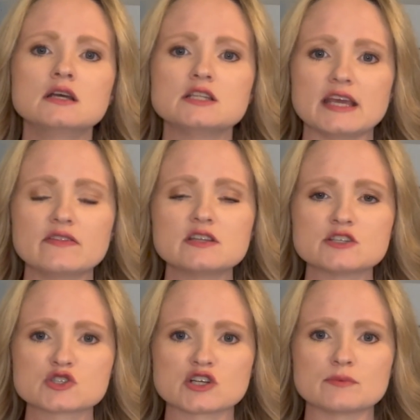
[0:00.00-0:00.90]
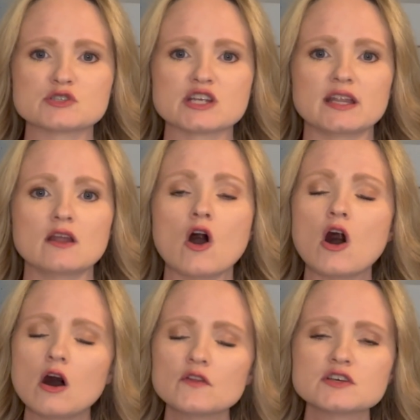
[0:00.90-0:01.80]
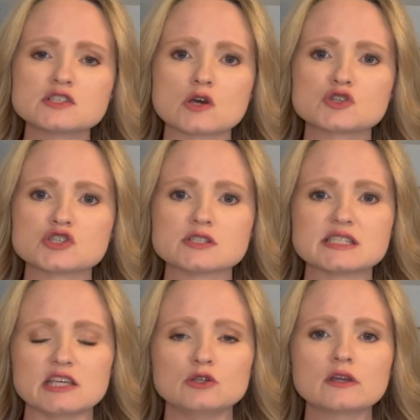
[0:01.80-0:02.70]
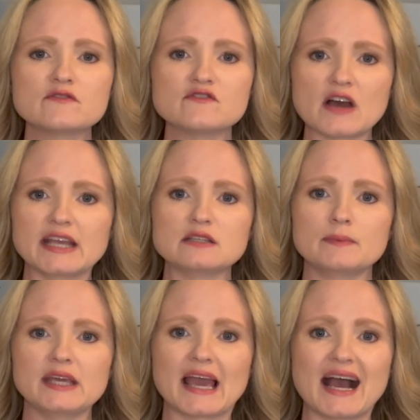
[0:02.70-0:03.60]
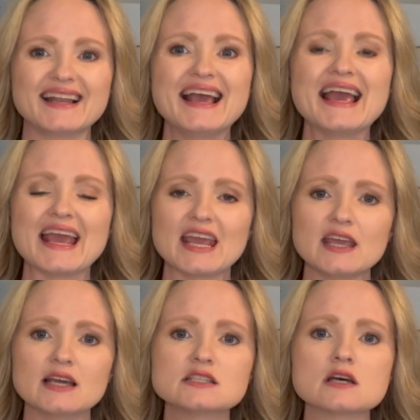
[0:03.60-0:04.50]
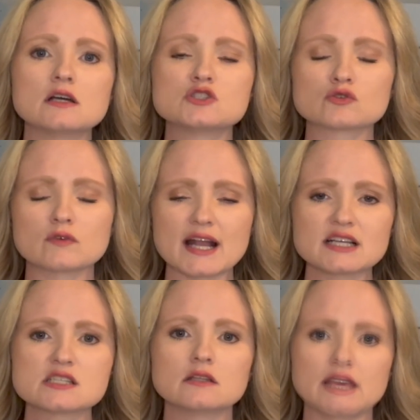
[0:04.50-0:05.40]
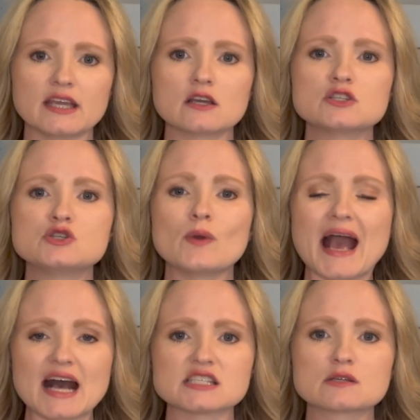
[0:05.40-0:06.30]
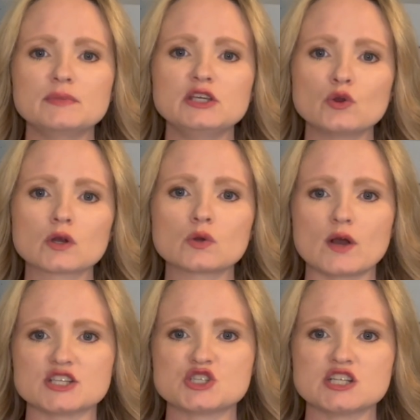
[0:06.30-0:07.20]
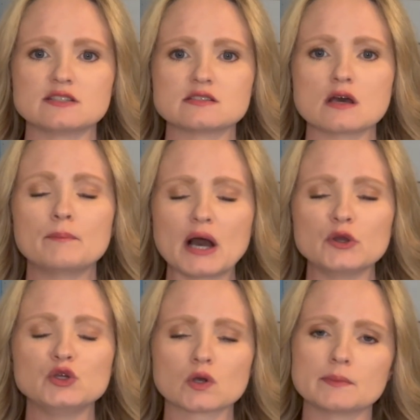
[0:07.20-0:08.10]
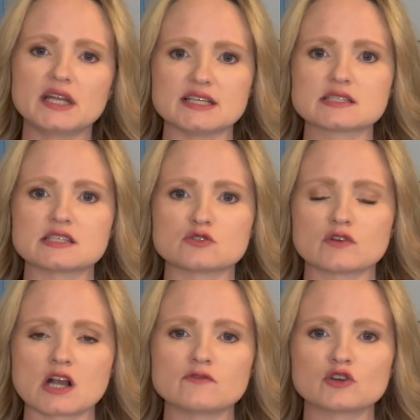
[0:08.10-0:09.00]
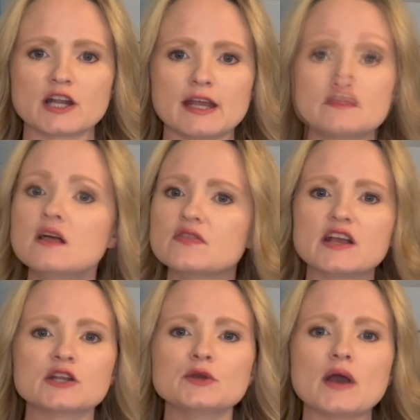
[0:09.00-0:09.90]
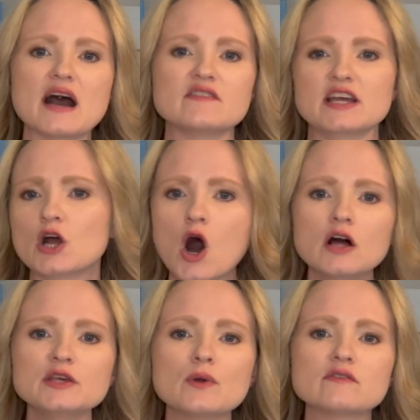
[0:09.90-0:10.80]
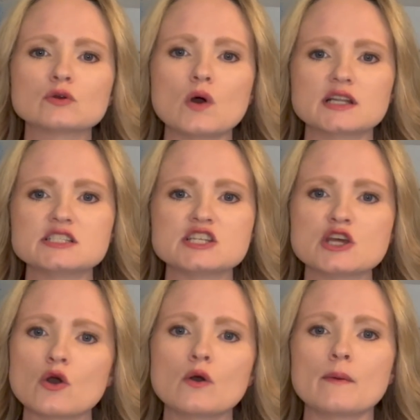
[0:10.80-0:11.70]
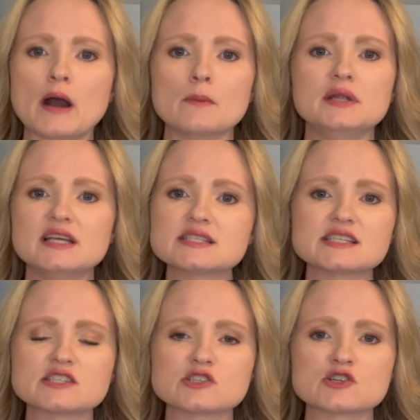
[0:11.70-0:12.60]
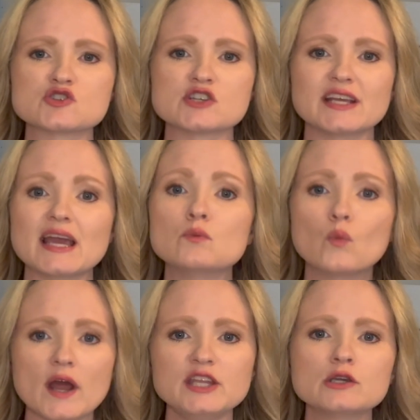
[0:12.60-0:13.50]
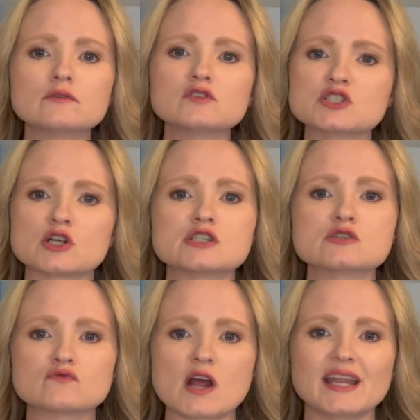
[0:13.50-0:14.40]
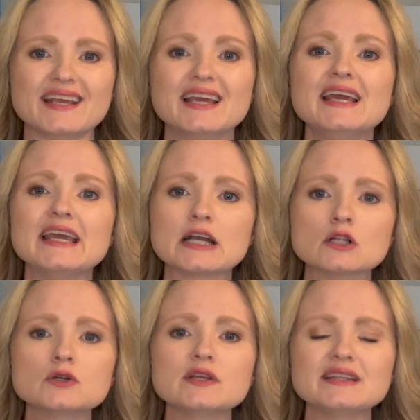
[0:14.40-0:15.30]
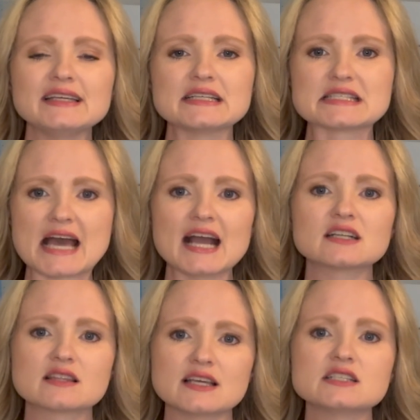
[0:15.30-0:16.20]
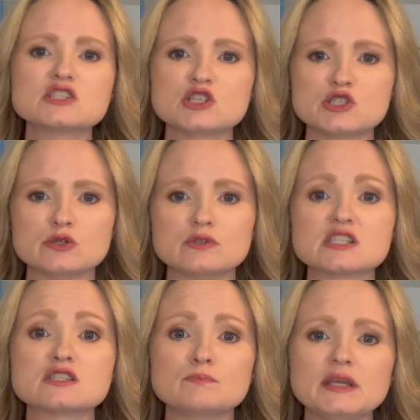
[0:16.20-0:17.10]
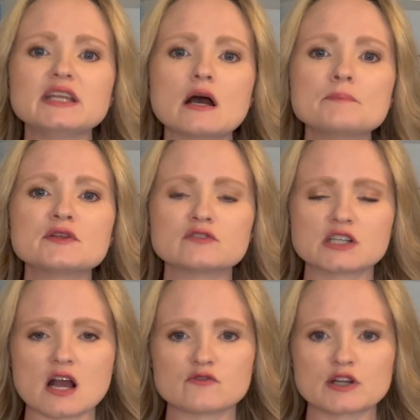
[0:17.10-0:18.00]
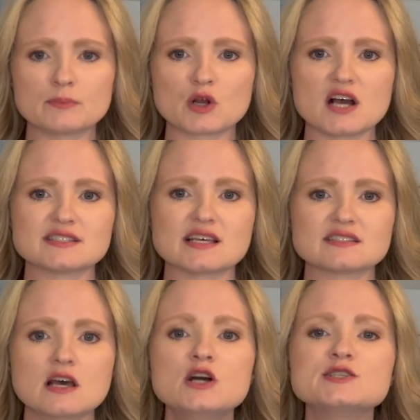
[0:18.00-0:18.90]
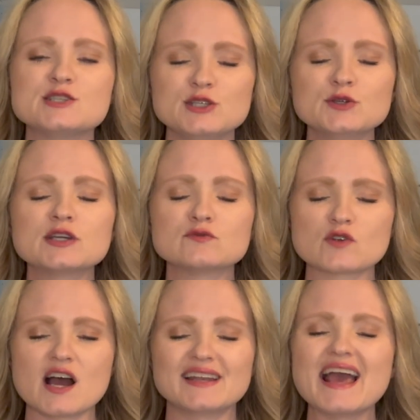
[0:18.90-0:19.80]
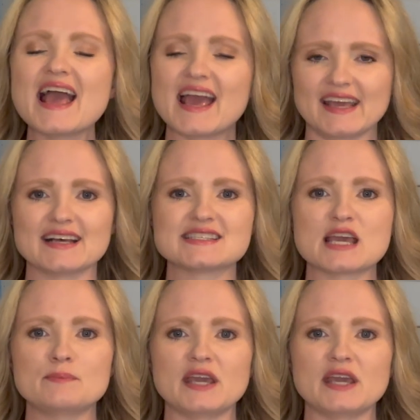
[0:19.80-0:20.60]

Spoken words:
in the description all the socials that you can find me at and a direct link to ask me your questions about your meniscus recovery. There you have it. All you ever wanted to know about meniscus surgery and when you can return to running, including the exact things to do to speed up the recovery process so you can run ASAP.